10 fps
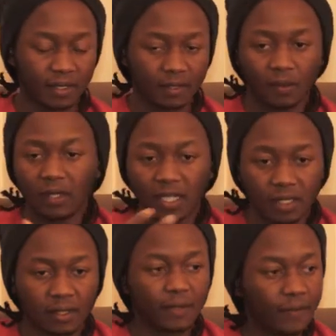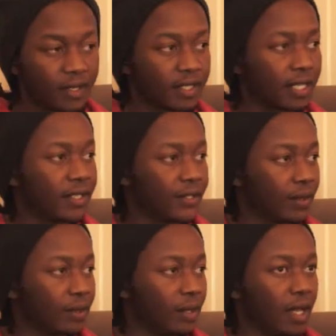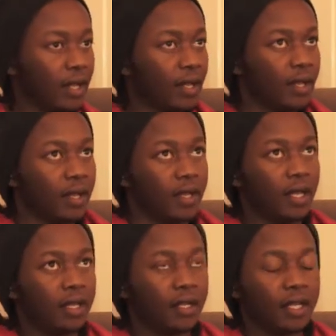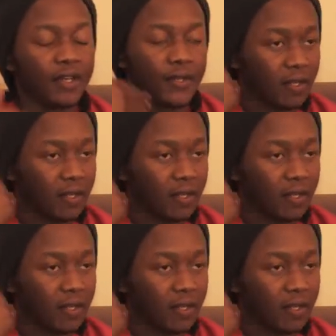So let's take, for instance, in